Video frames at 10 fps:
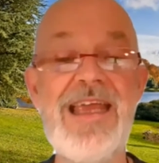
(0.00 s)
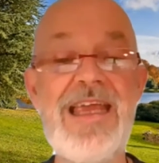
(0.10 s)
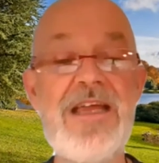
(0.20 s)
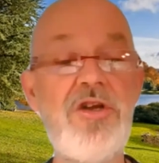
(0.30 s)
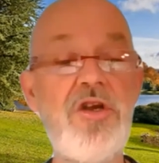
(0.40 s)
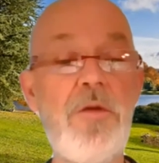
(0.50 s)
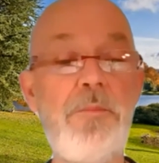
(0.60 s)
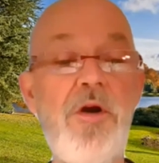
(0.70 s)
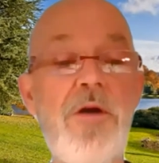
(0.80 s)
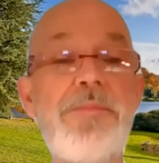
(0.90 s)
into your
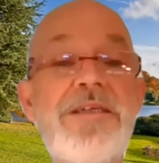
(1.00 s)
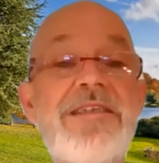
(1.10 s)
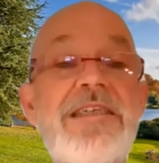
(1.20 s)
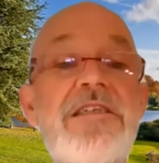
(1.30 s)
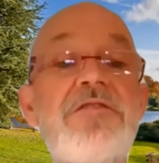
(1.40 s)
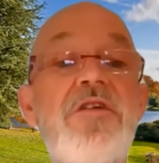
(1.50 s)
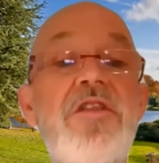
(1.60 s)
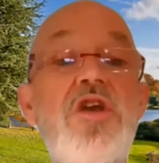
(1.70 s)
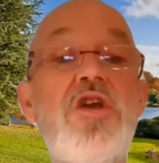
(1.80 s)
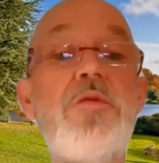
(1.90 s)
purposes for
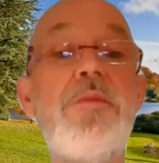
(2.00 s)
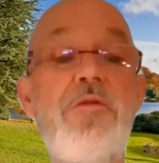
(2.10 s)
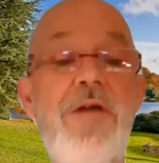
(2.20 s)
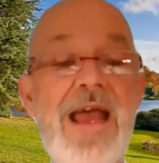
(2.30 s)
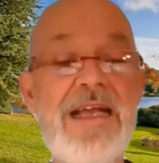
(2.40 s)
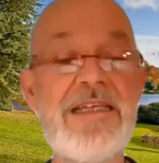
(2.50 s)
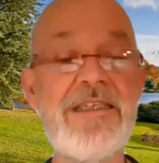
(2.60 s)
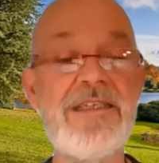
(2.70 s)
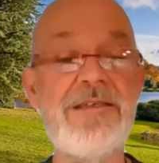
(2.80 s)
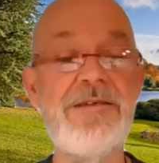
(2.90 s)
the human
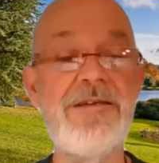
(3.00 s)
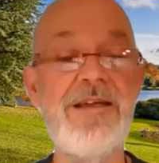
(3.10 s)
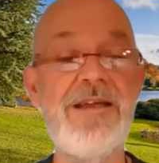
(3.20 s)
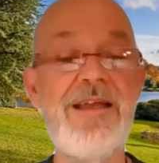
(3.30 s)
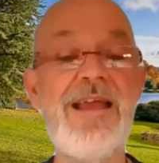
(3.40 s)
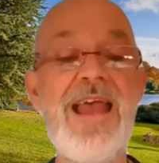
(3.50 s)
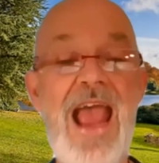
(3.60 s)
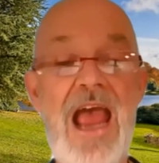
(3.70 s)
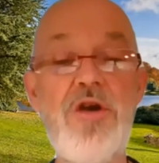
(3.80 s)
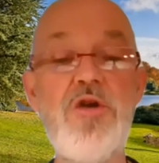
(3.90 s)
race
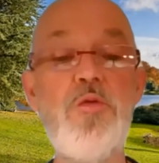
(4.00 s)
and new